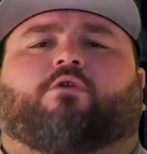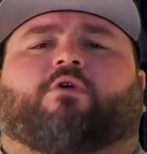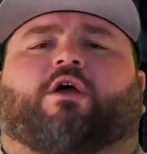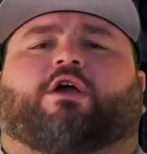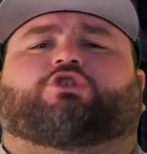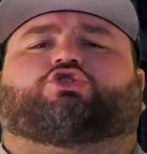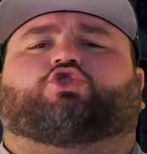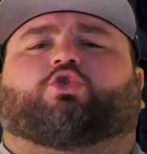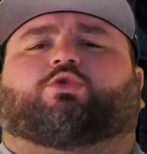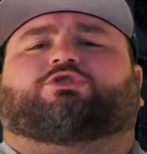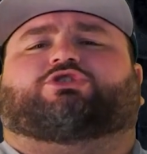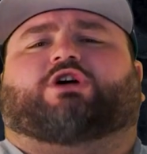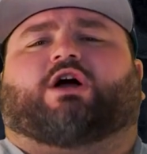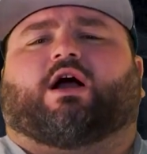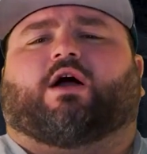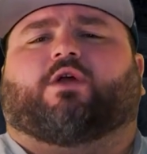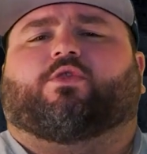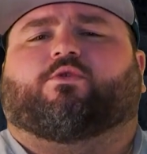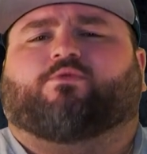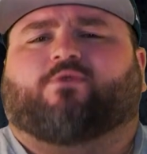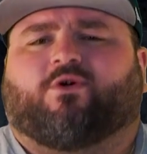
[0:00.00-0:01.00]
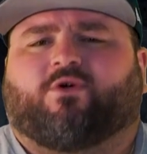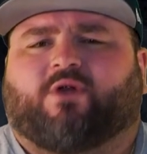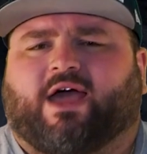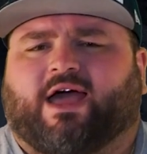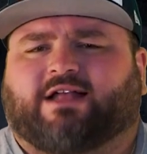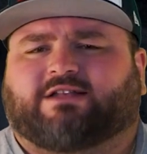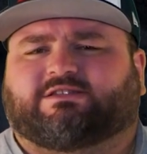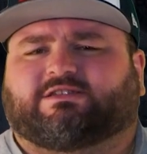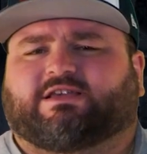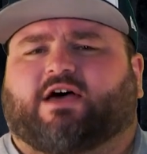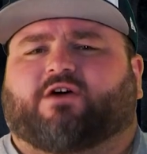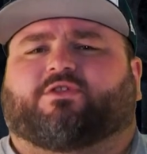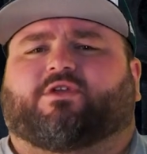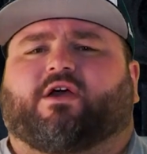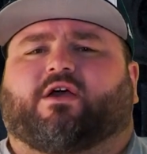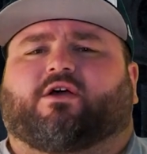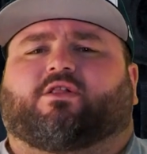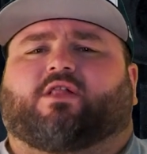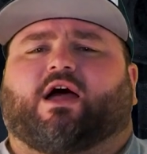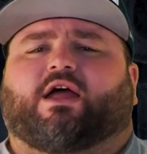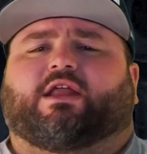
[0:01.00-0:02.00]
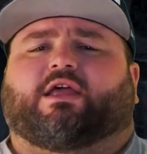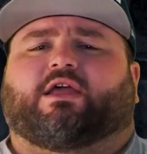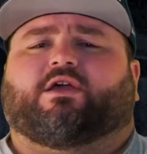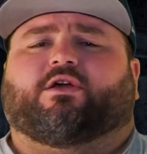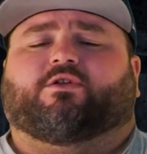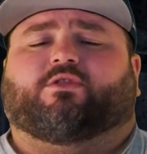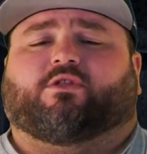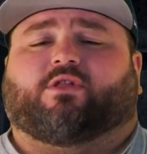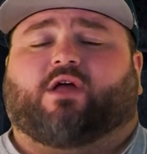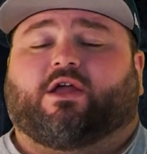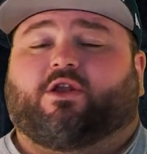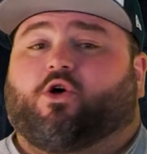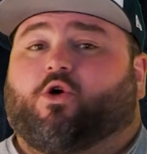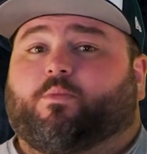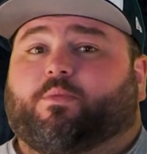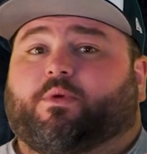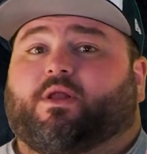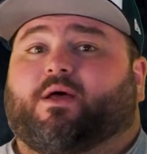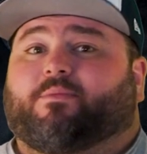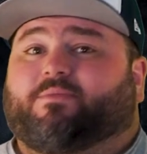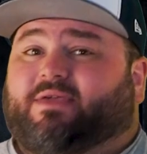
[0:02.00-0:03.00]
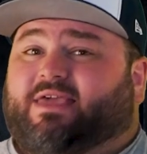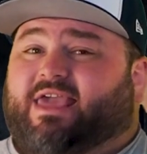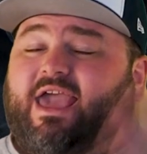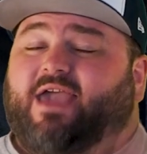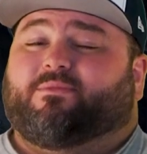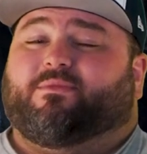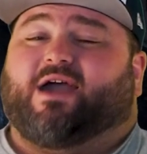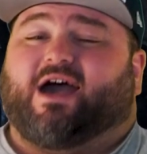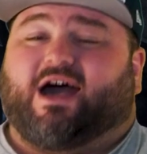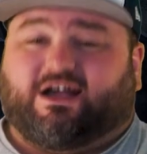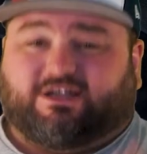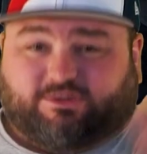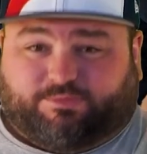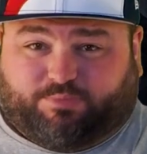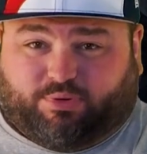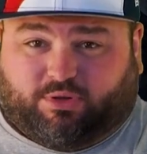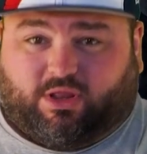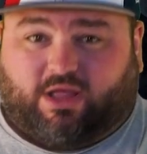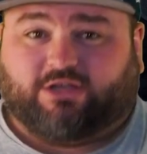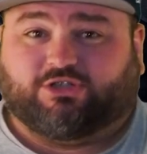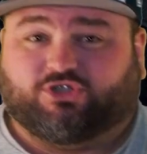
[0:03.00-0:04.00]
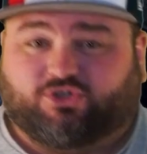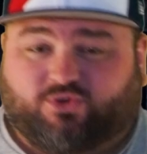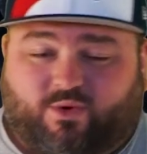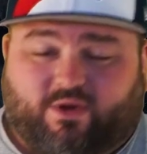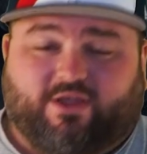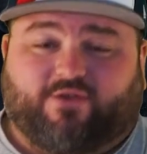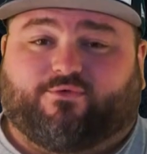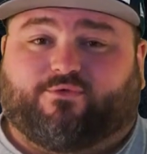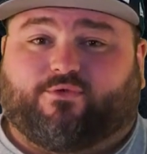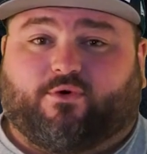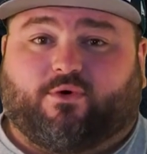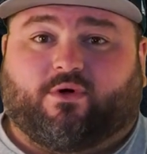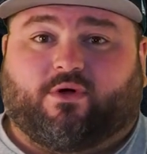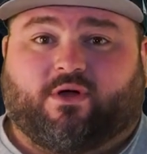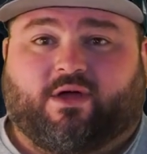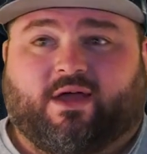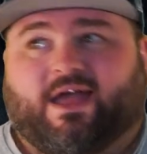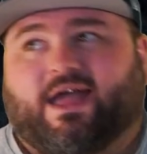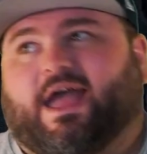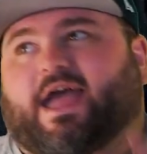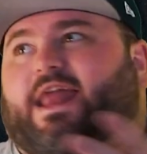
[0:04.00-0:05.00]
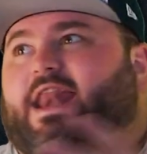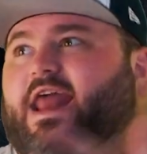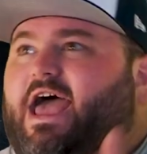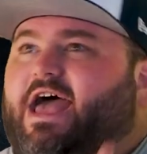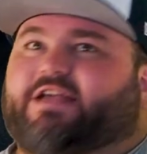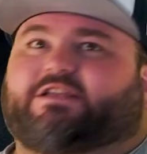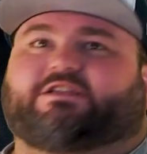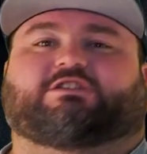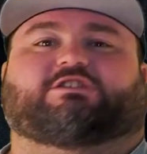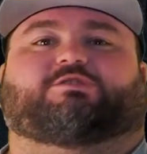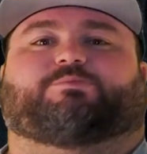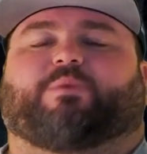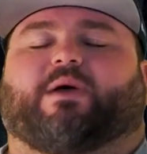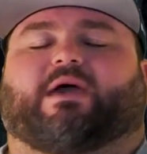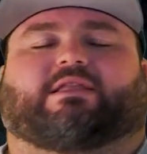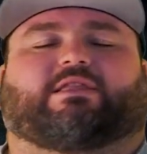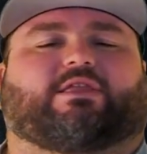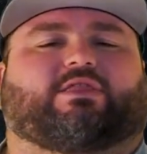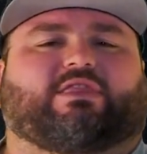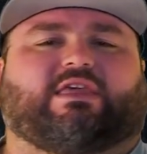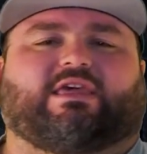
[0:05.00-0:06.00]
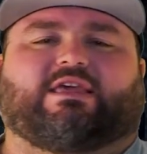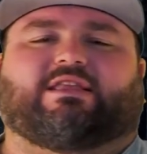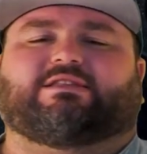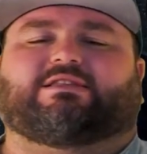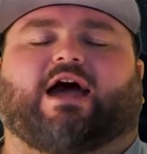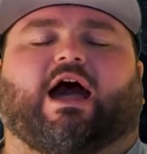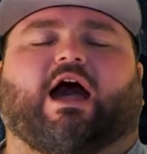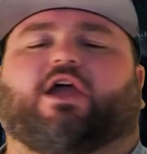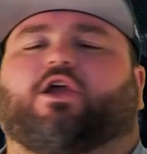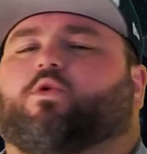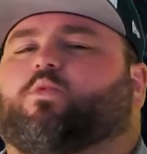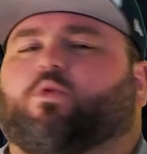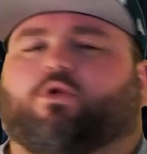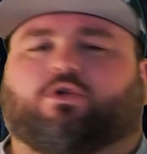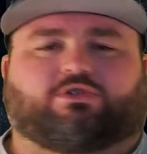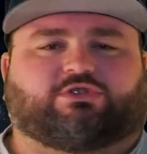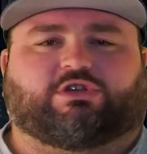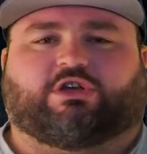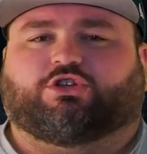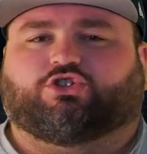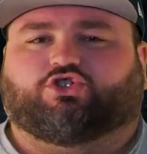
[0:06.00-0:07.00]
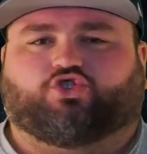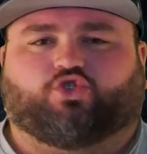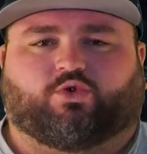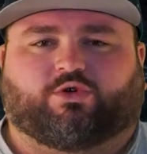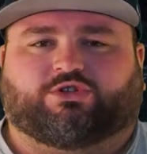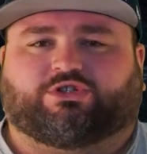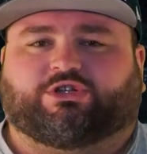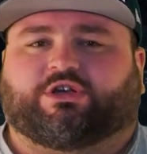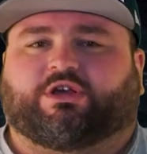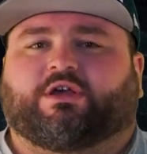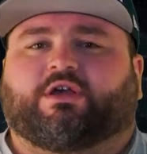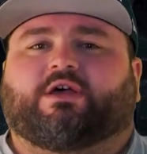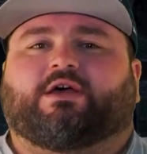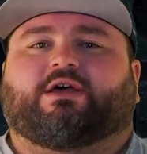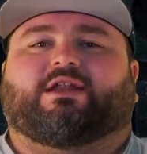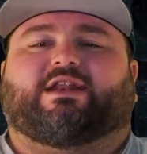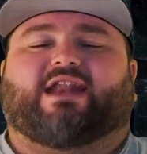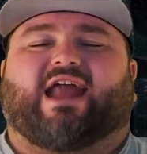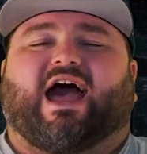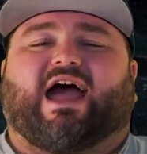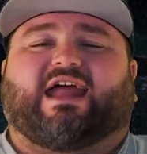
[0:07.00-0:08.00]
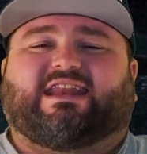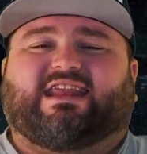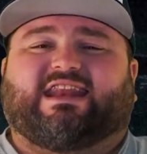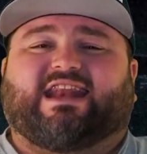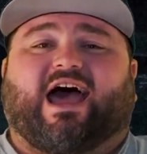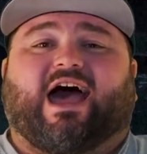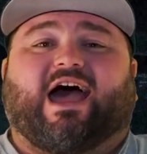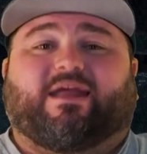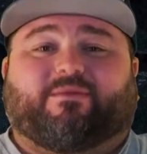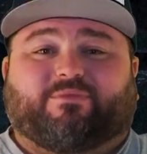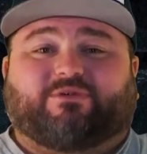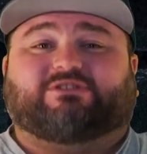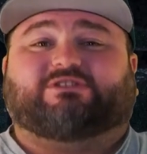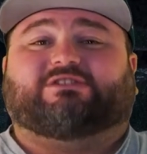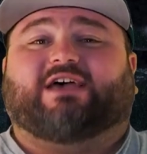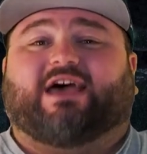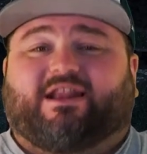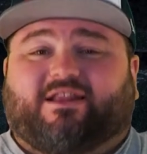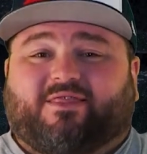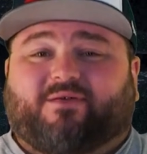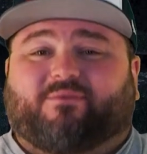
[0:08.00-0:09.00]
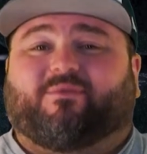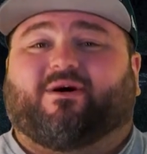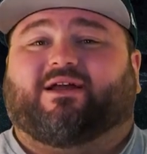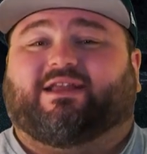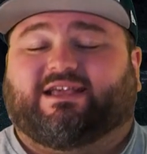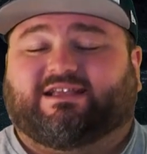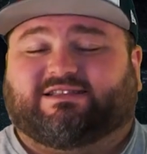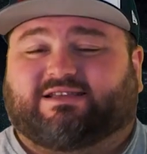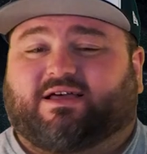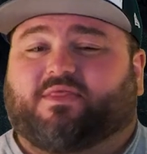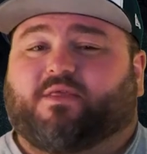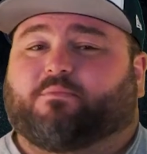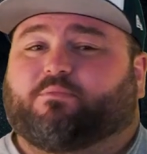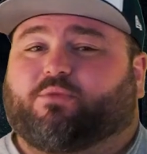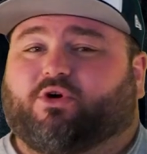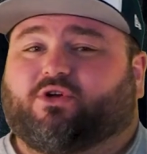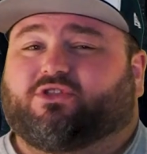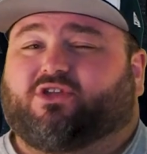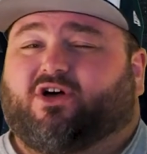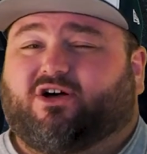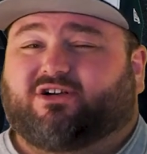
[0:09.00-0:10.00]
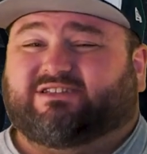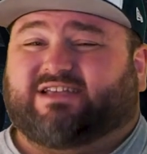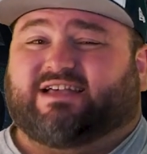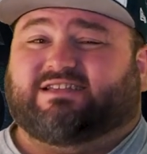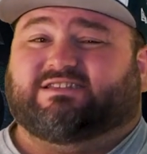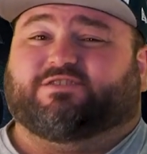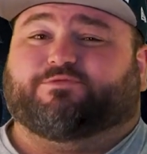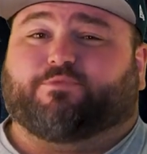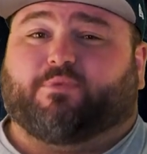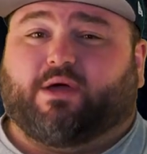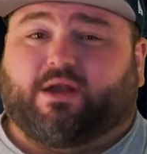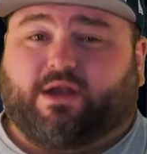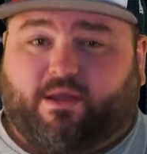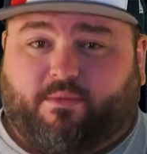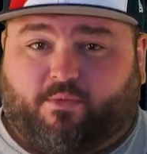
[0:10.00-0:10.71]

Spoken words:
right, Georgia on the road at South Carolina here. The line opened up Gamecocks plus 24. And as expected, the entire world's on Georgia. 99% of the money is on the Bulldogs as of Monday